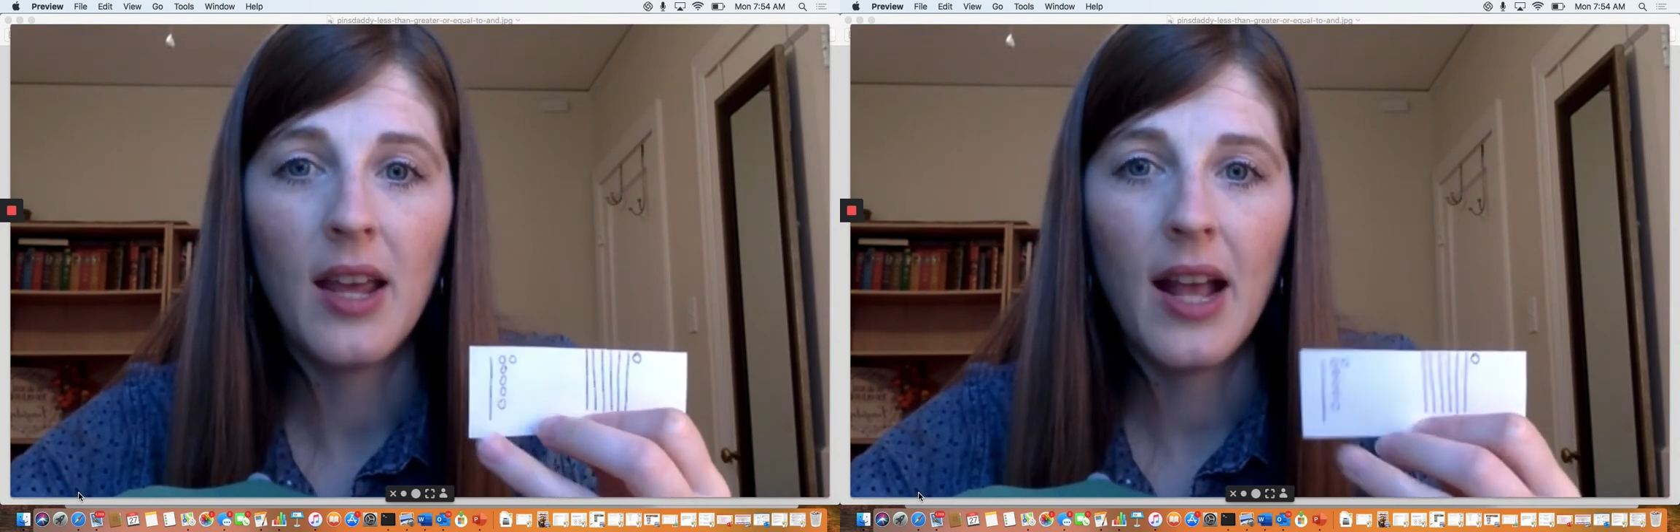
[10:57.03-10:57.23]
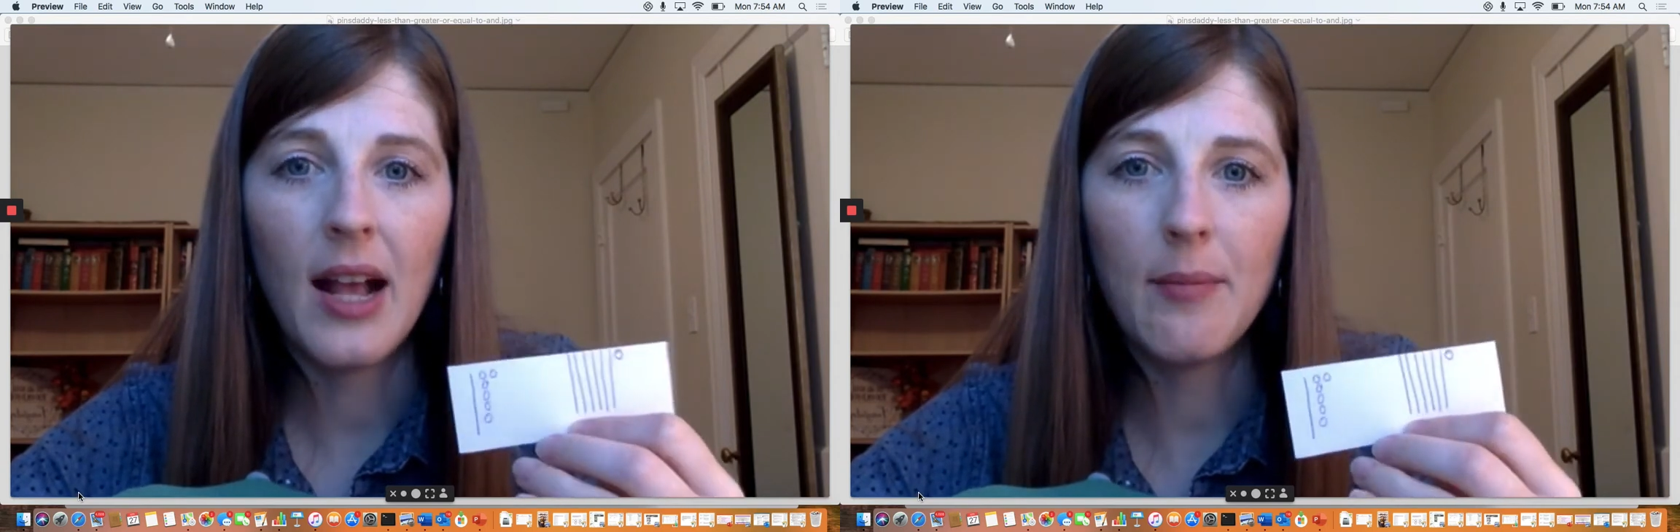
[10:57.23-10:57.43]

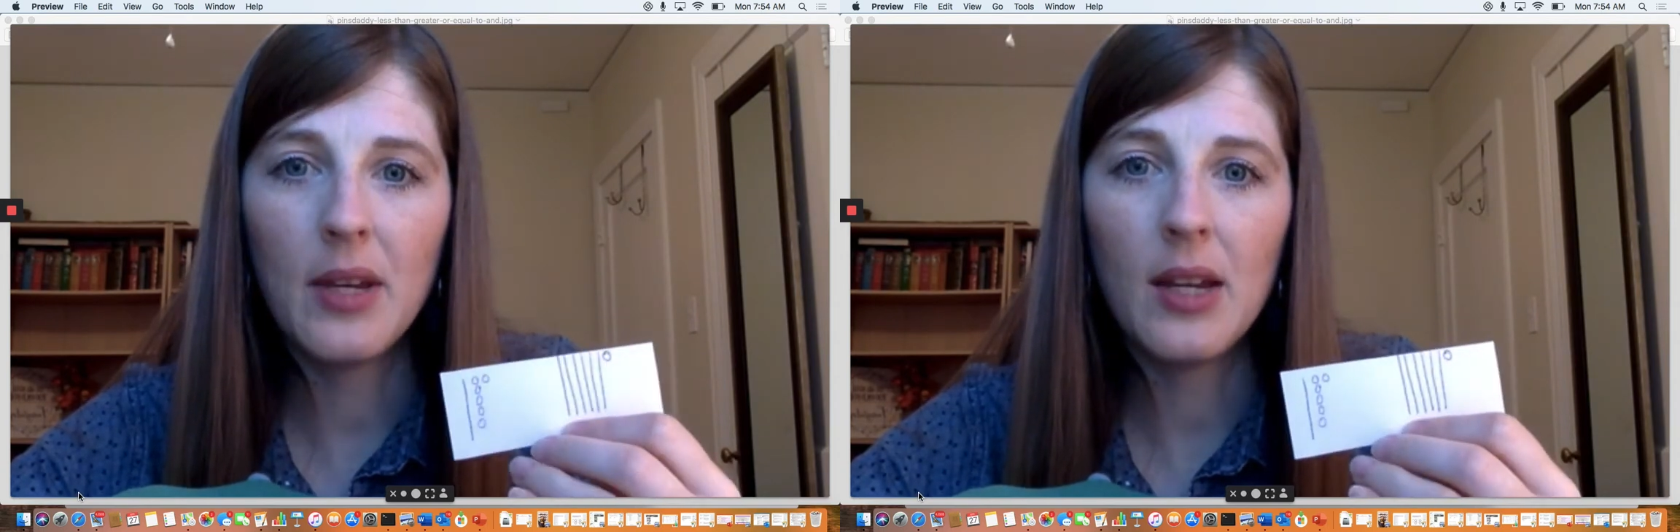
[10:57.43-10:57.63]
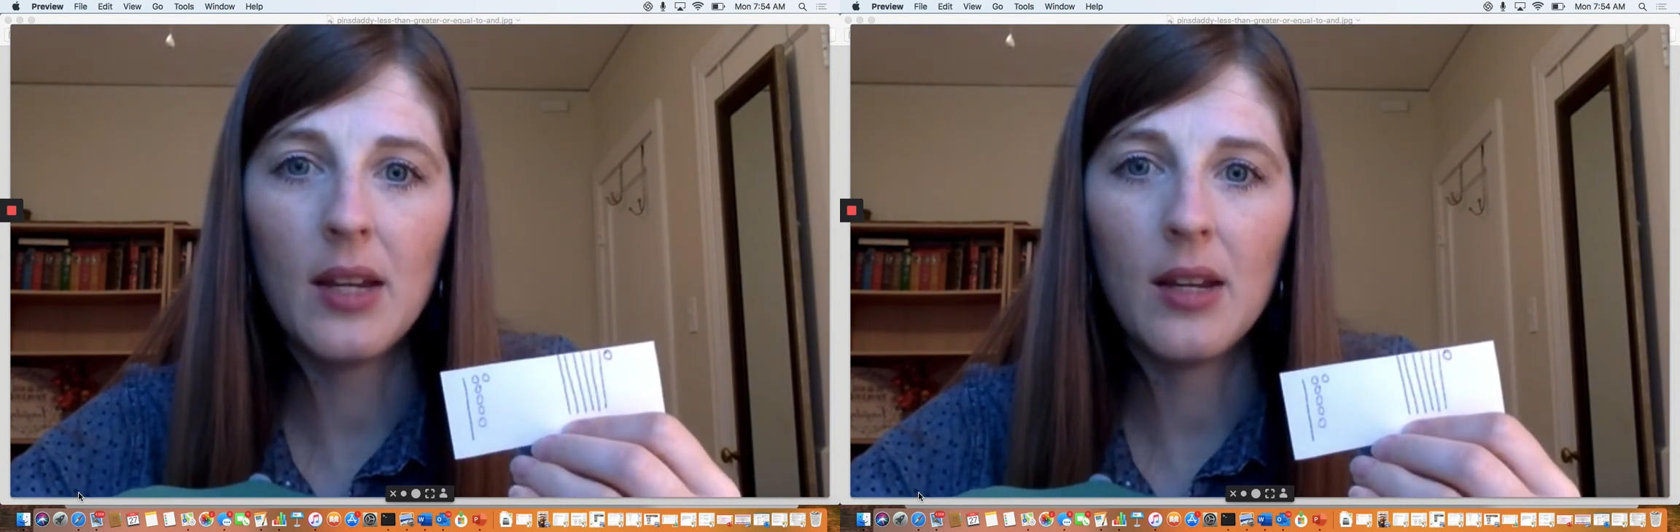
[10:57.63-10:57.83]
How
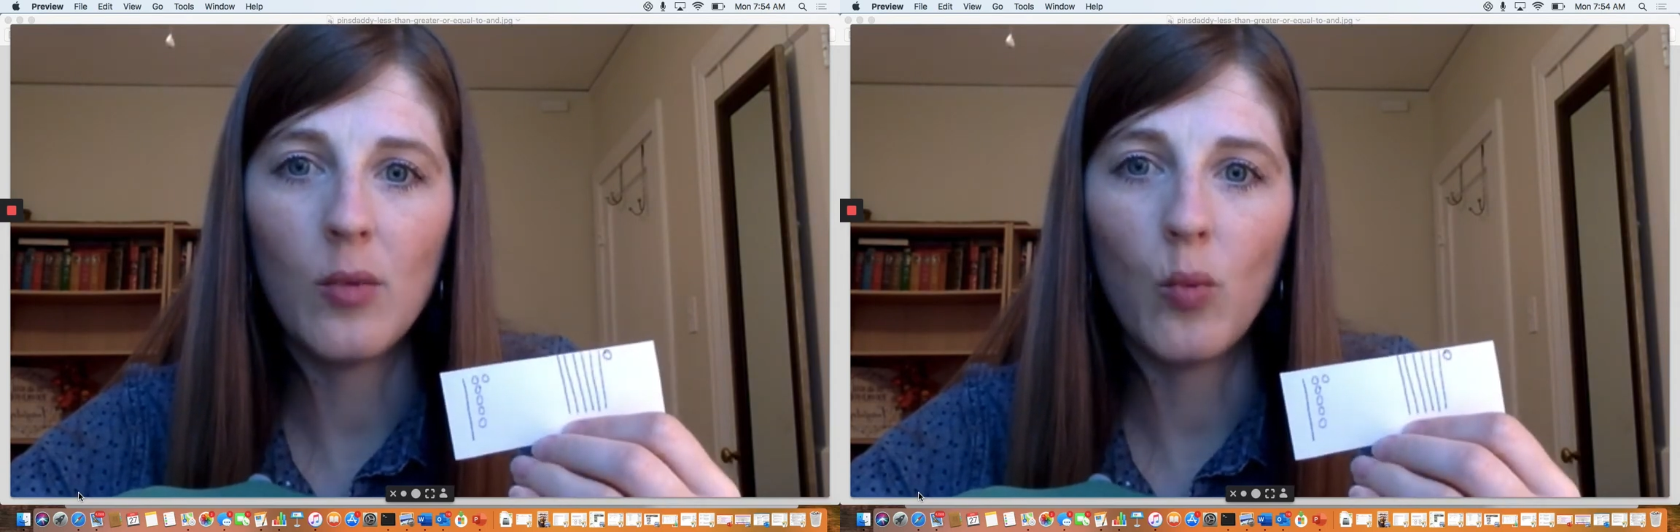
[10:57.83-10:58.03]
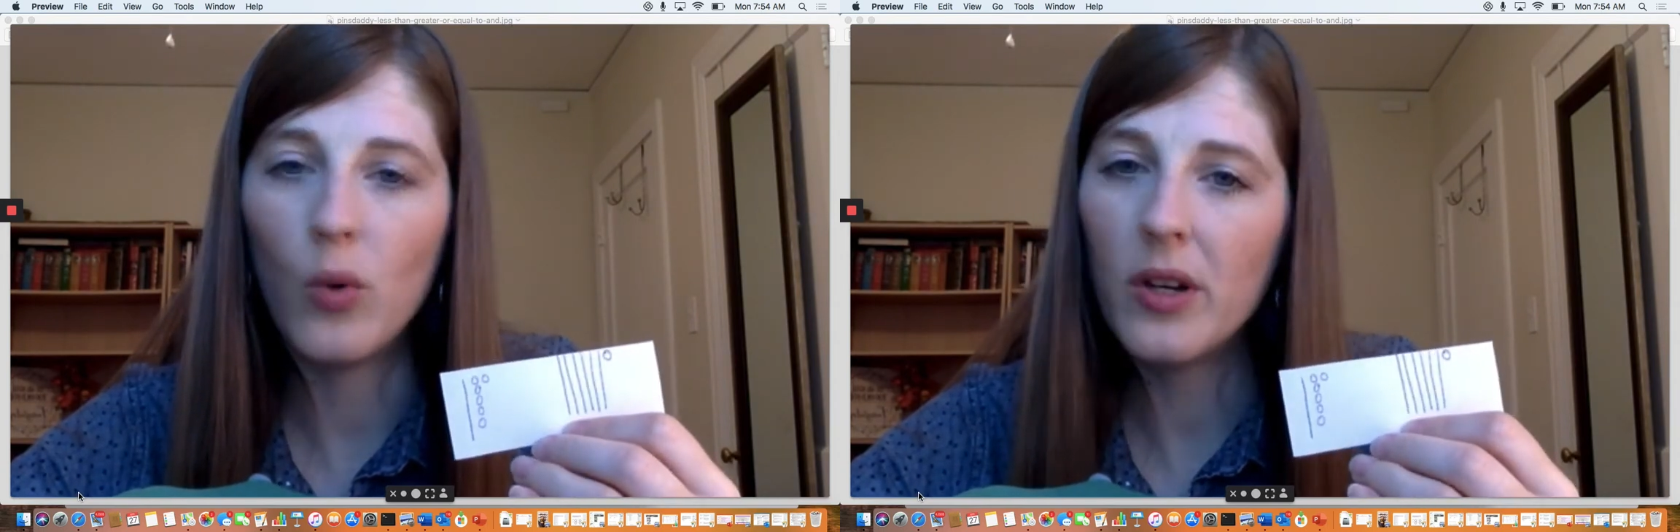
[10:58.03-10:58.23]
many
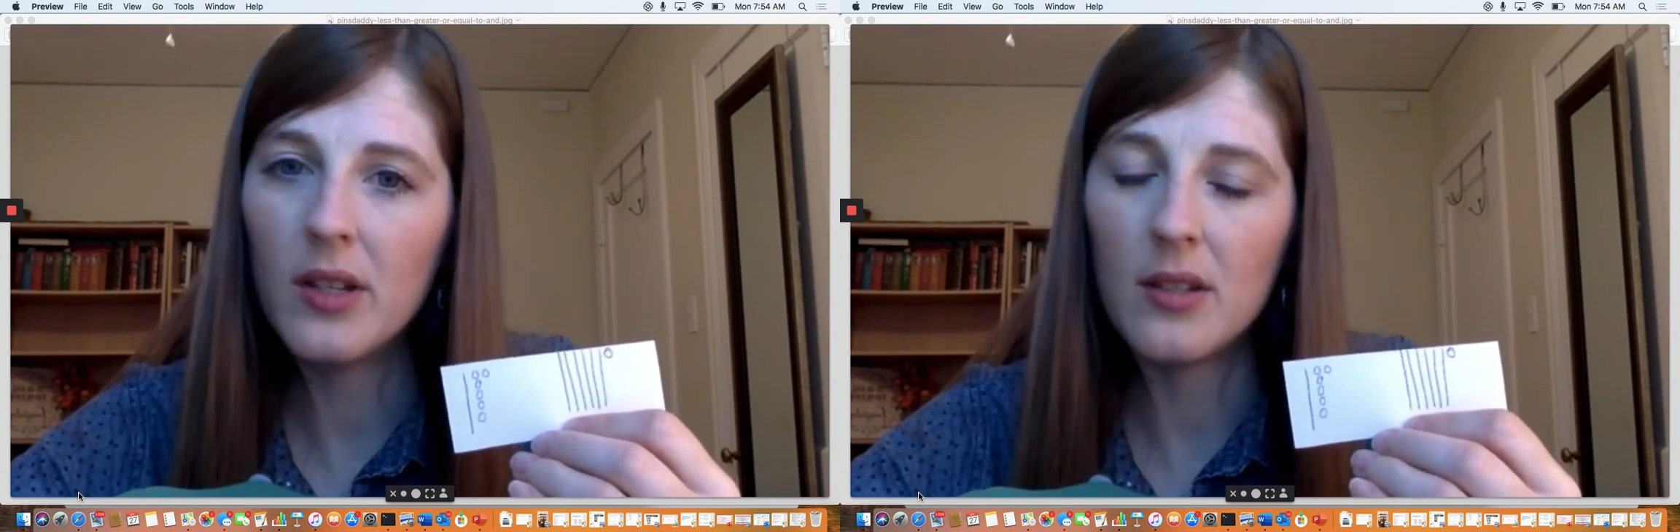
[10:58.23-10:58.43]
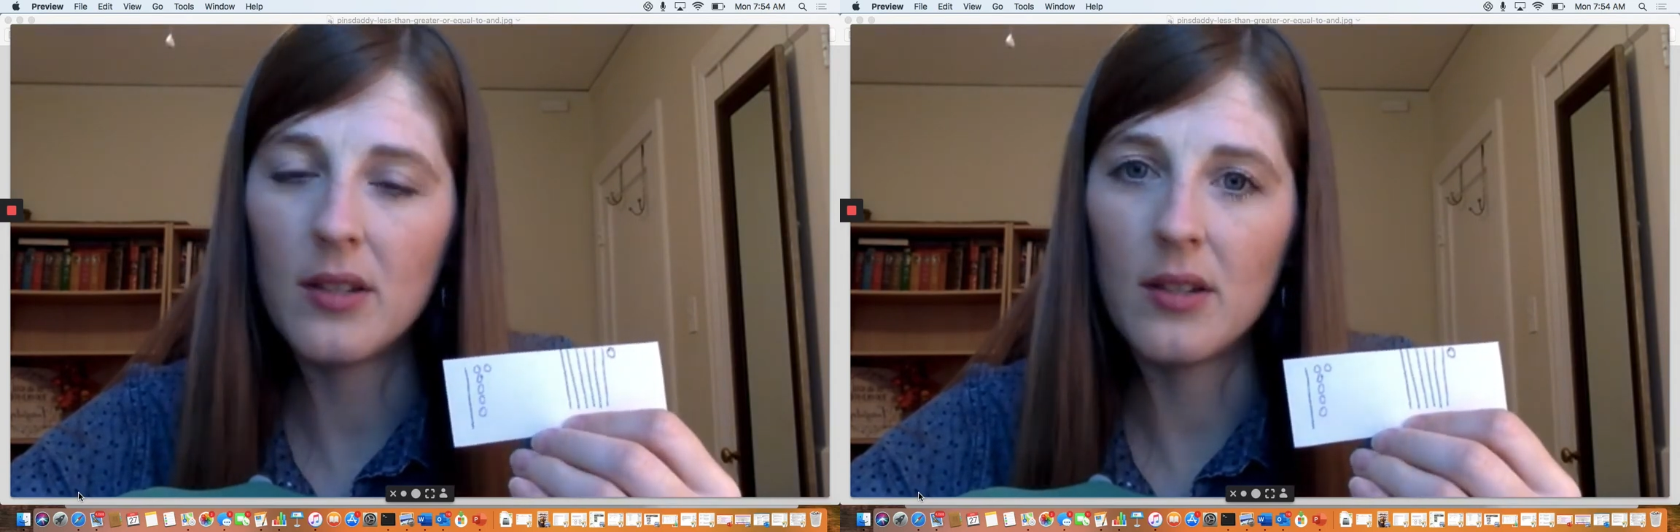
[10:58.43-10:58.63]

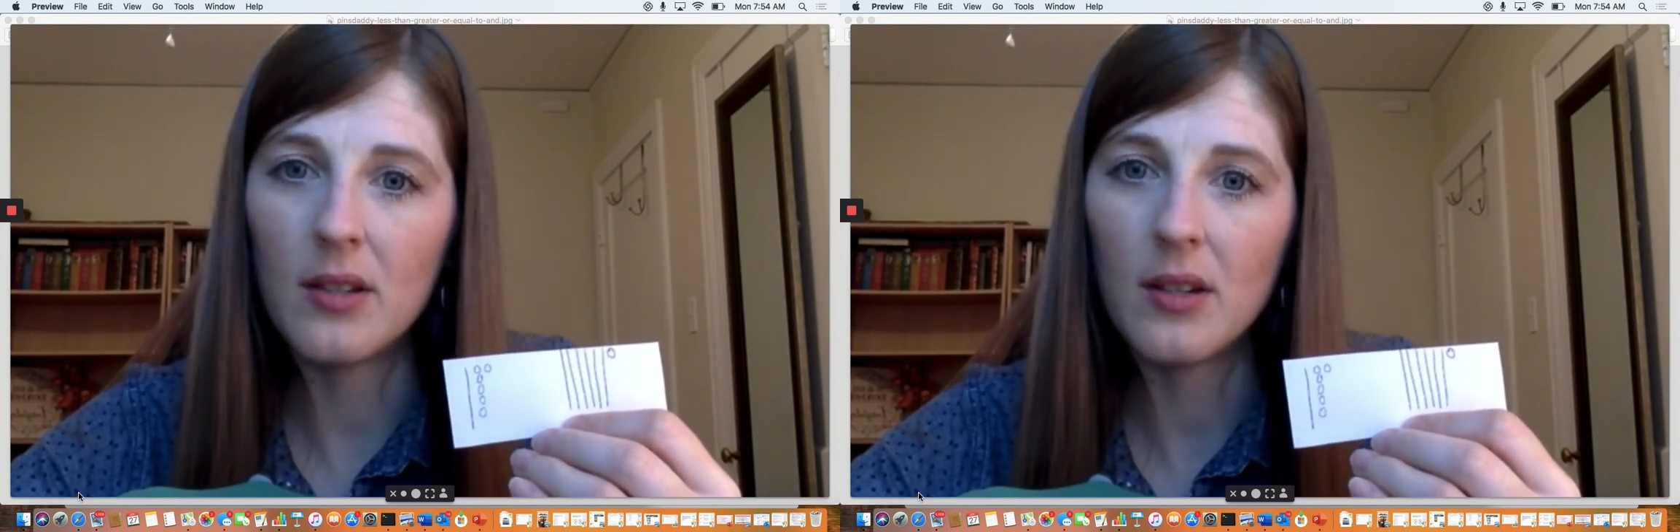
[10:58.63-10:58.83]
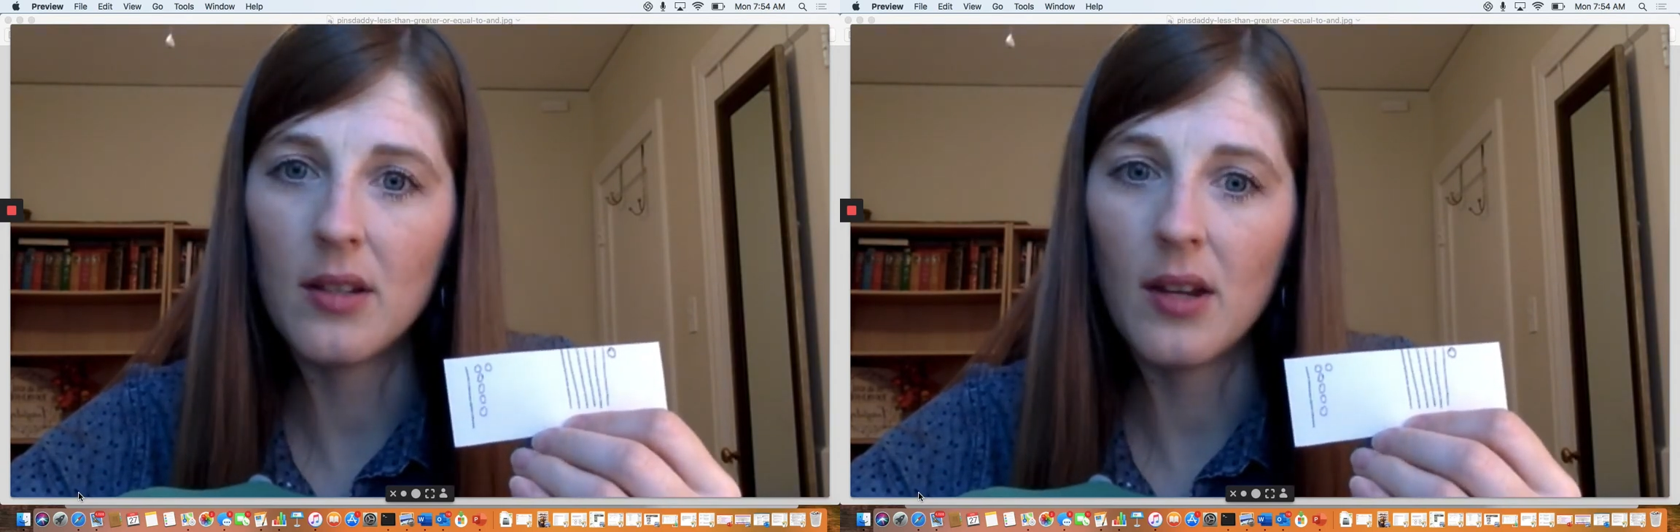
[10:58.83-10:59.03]
ones does
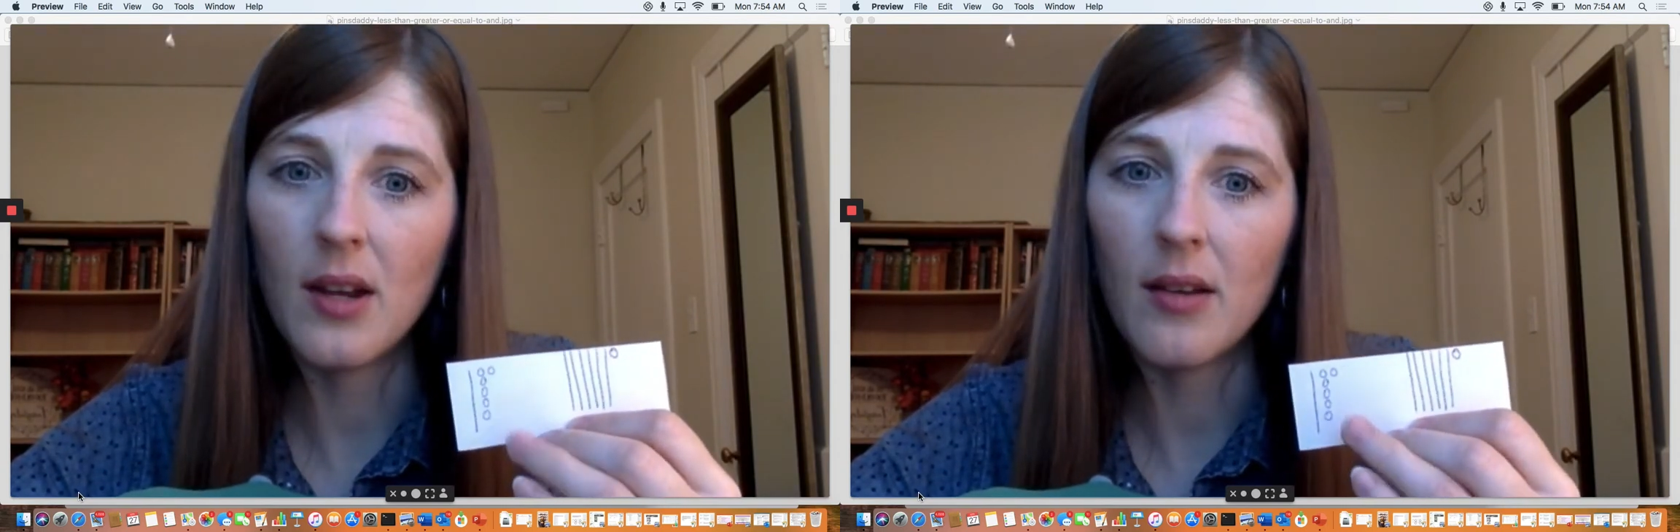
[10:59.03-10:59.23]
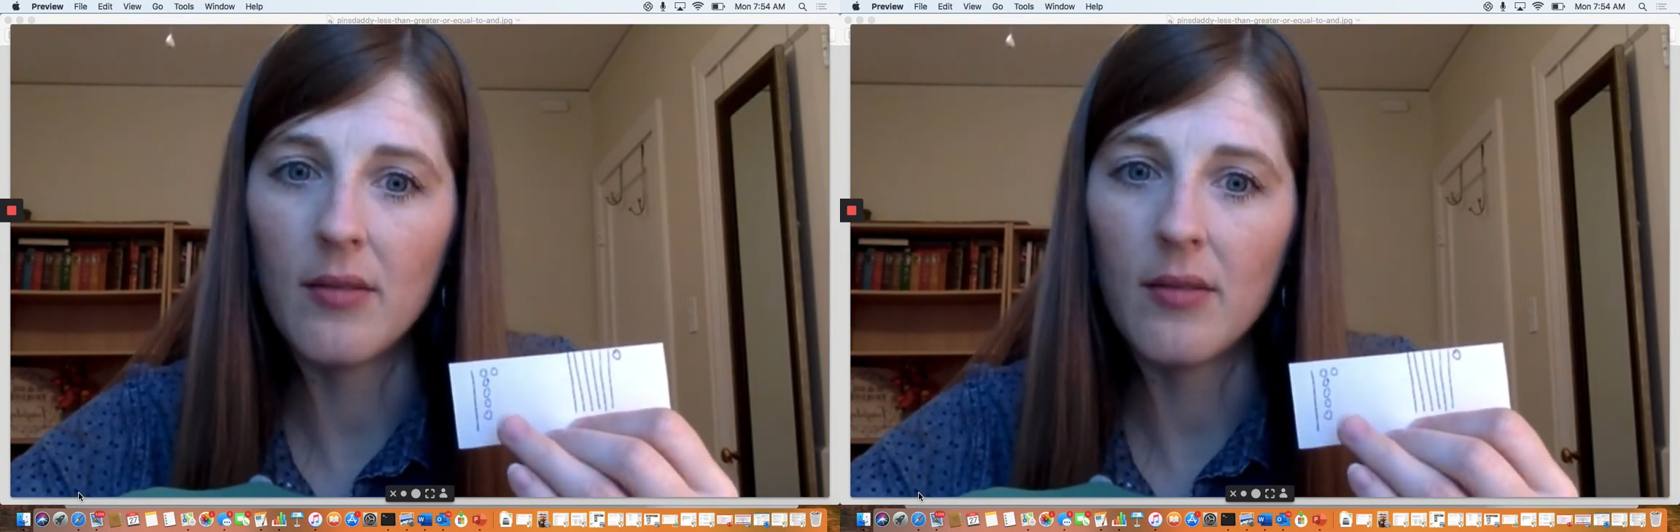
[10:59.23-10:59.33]
16 have?